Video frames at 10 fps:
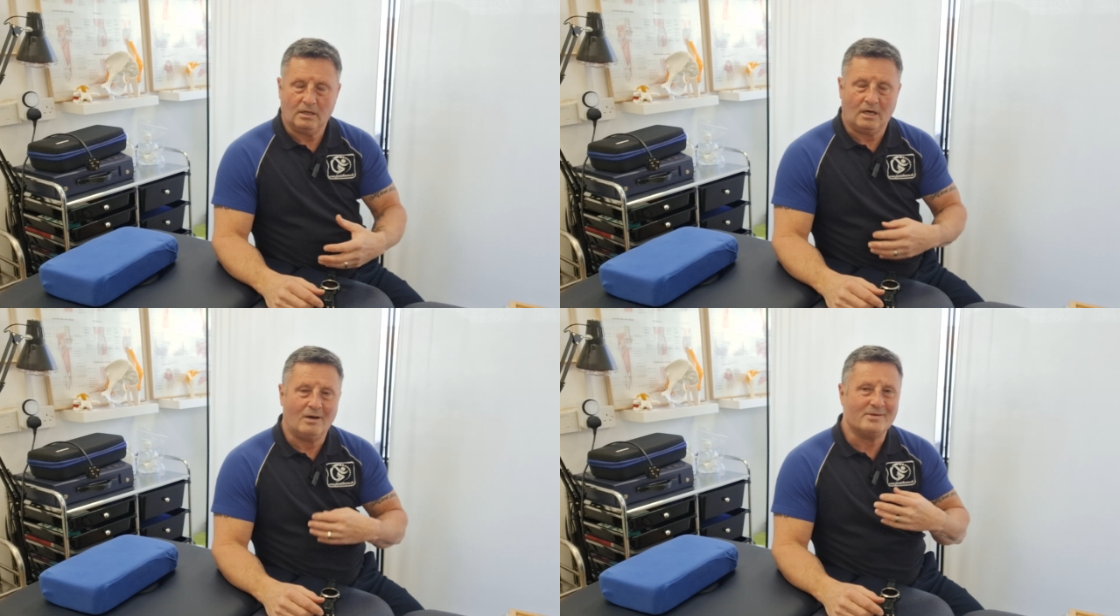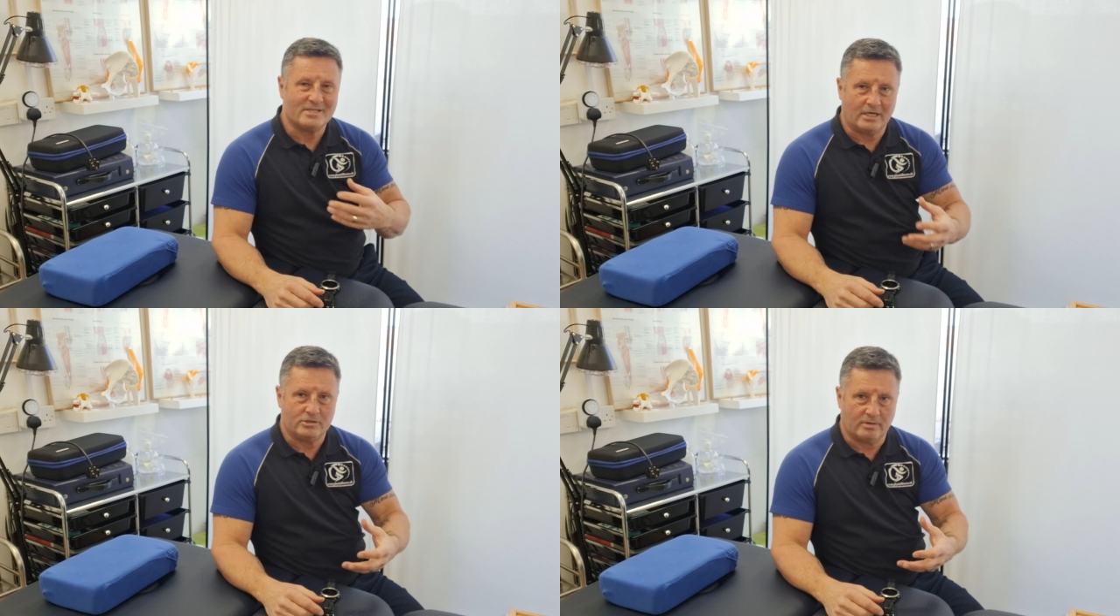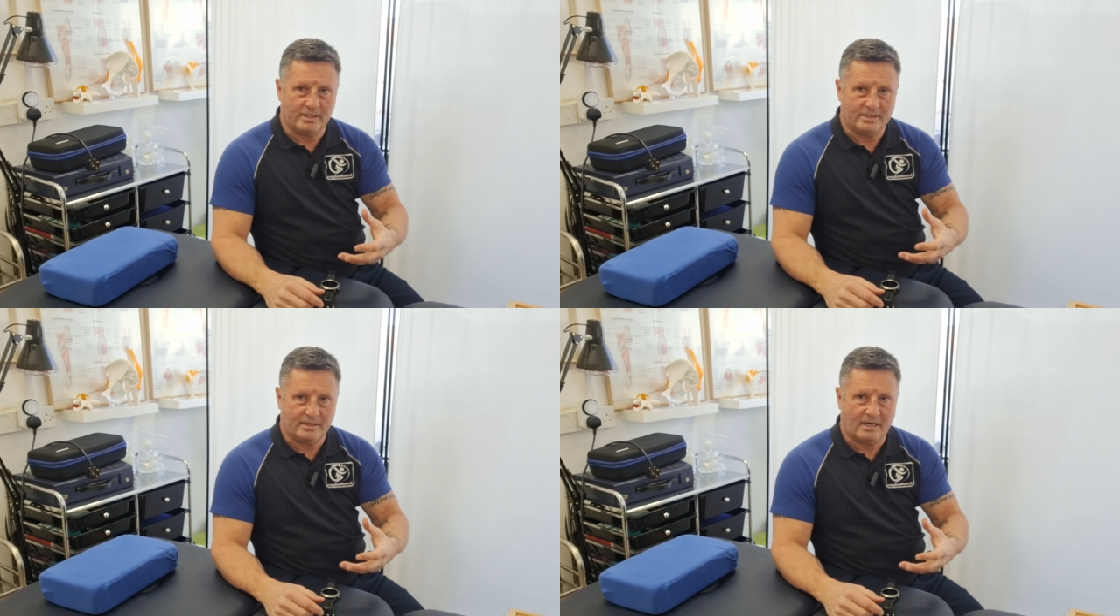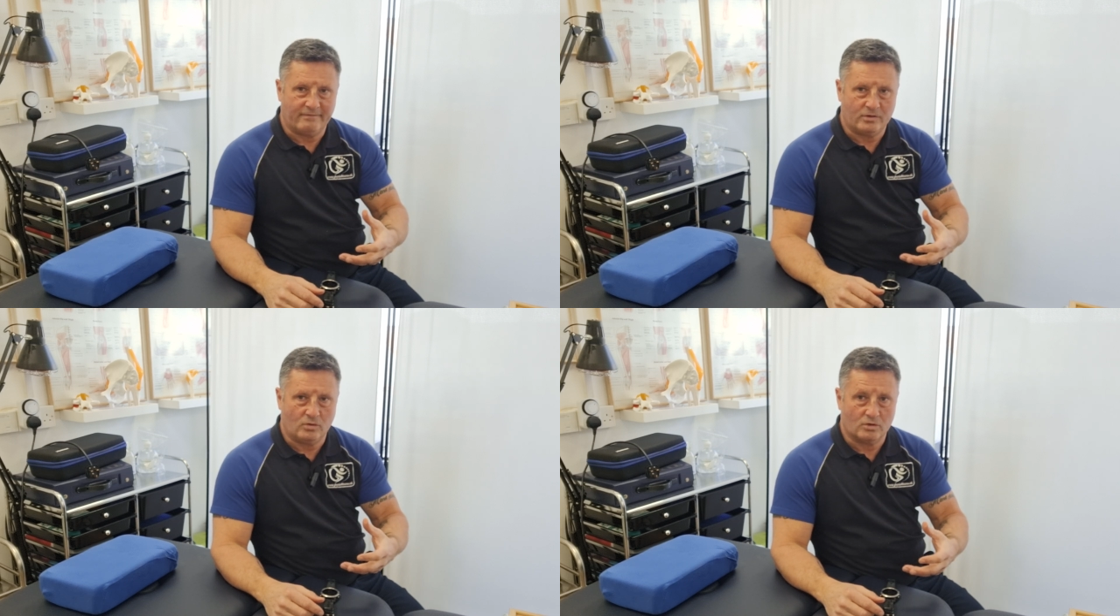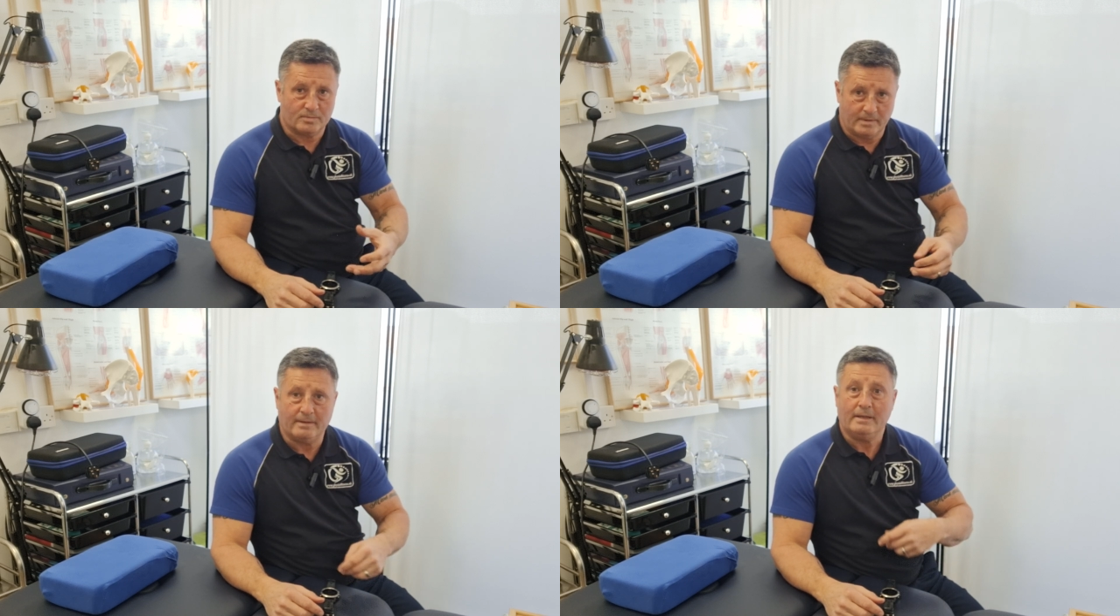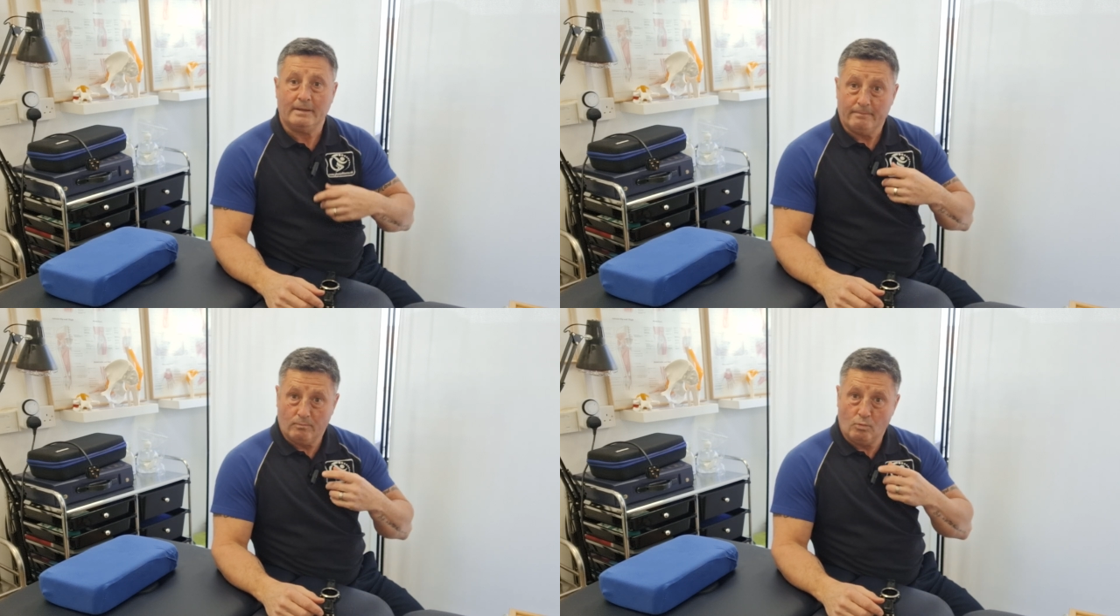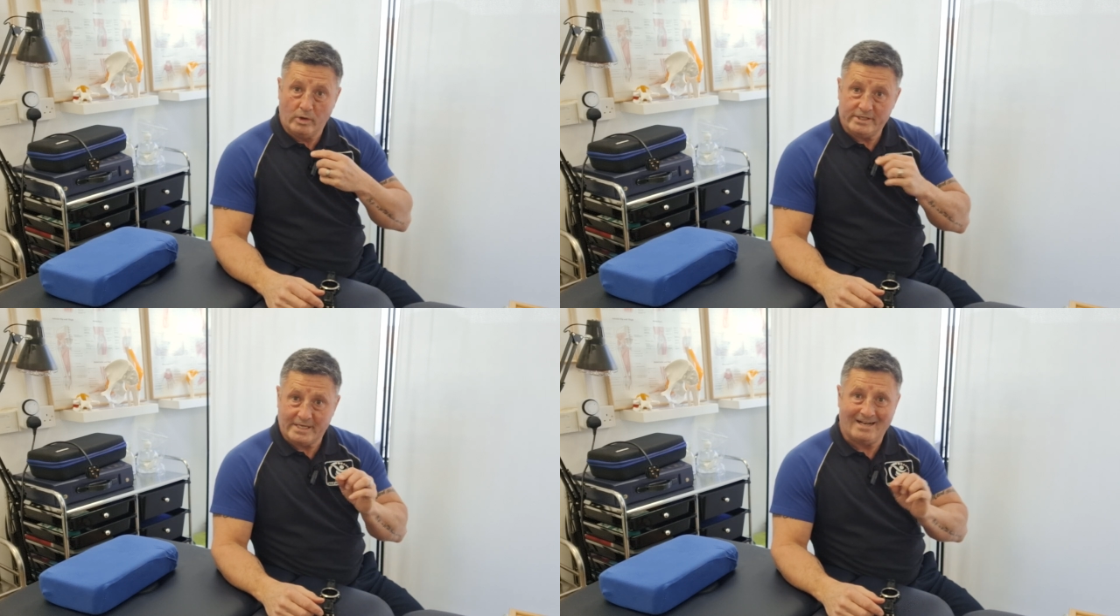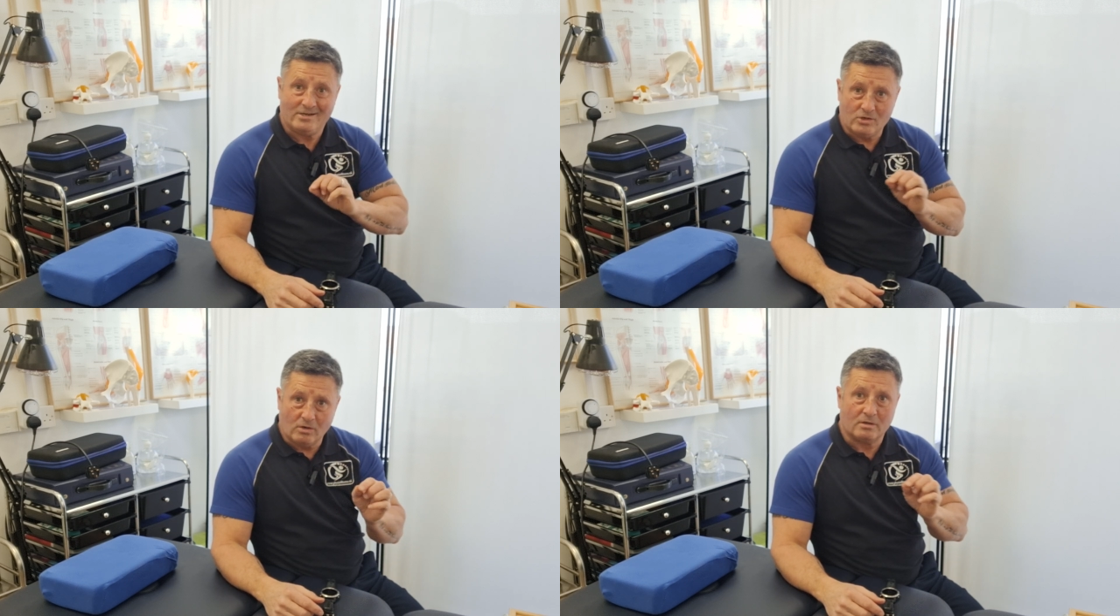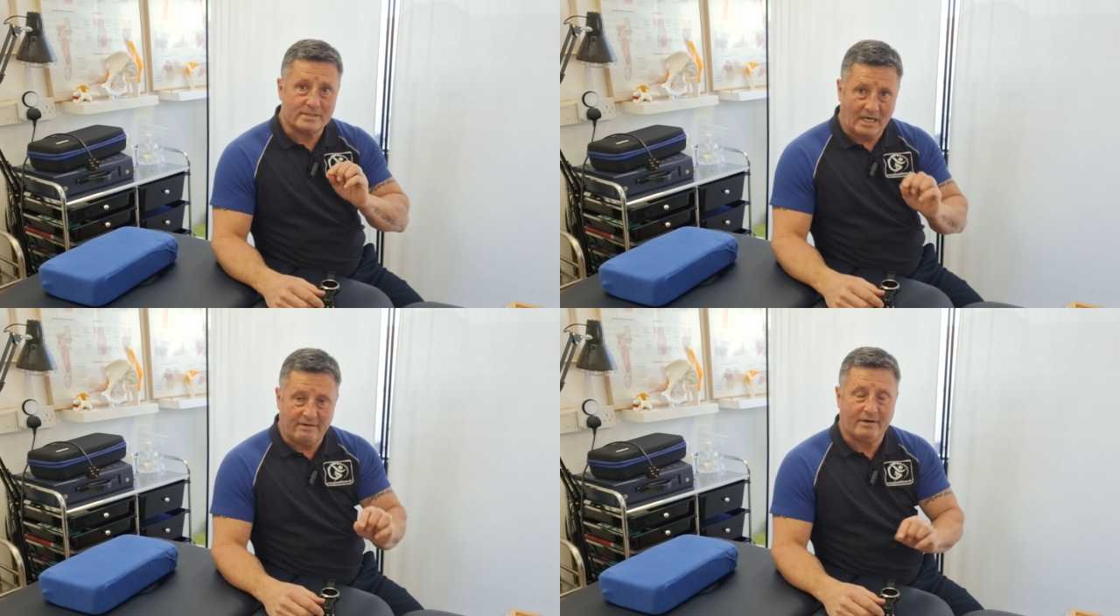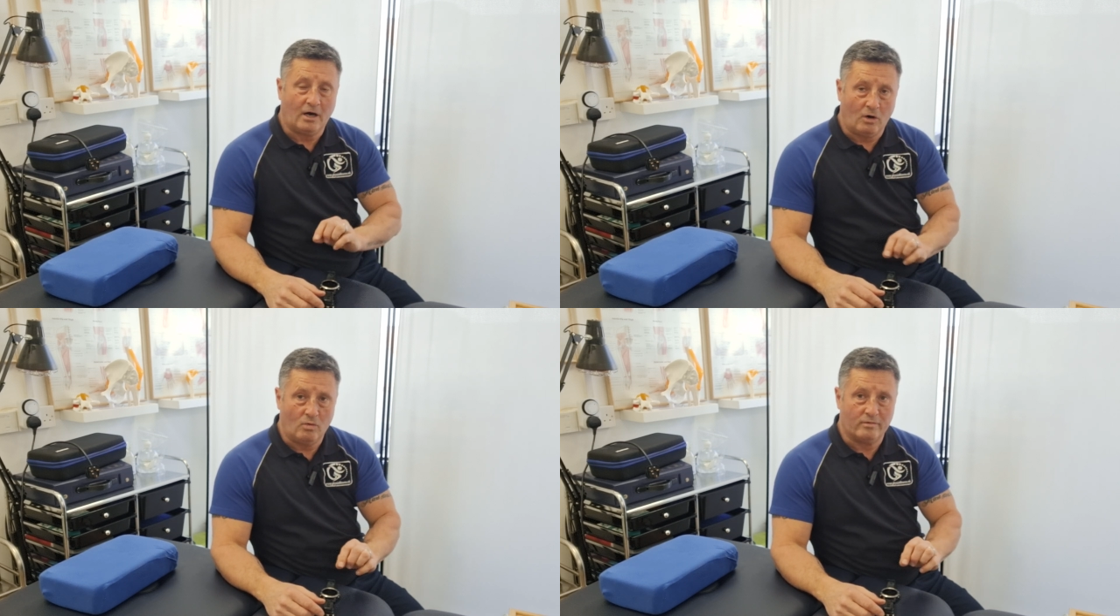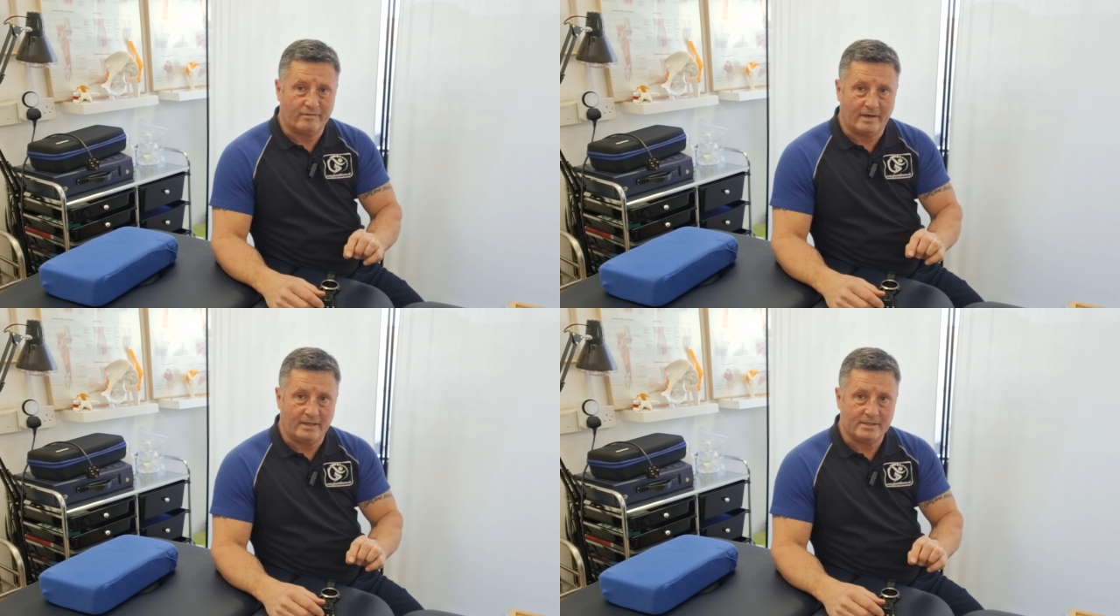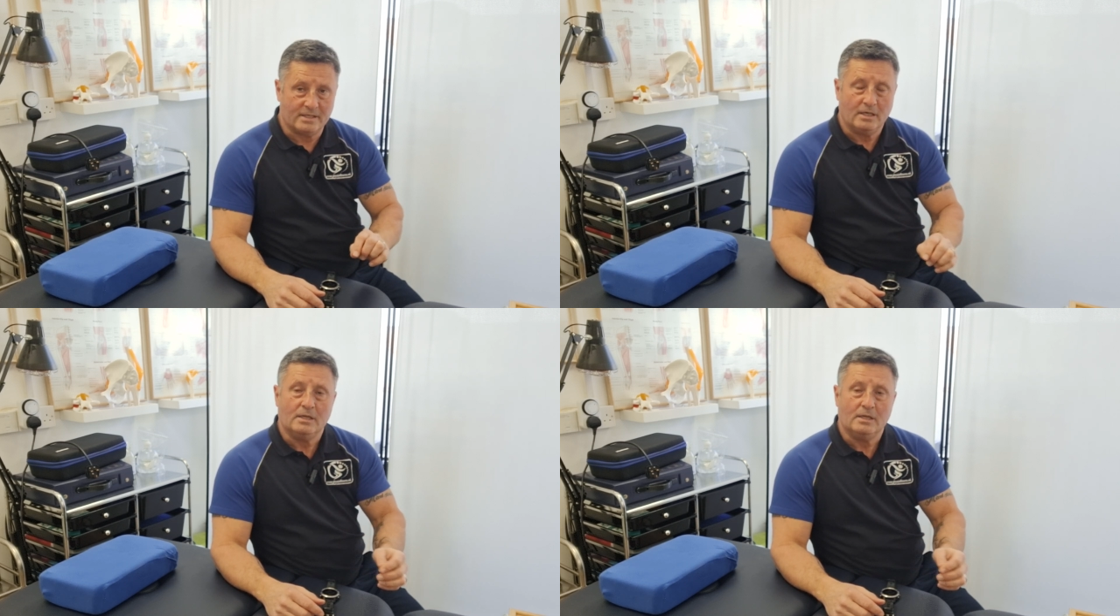I'm exaggerating that, of course, but we tend not to have a hold phase,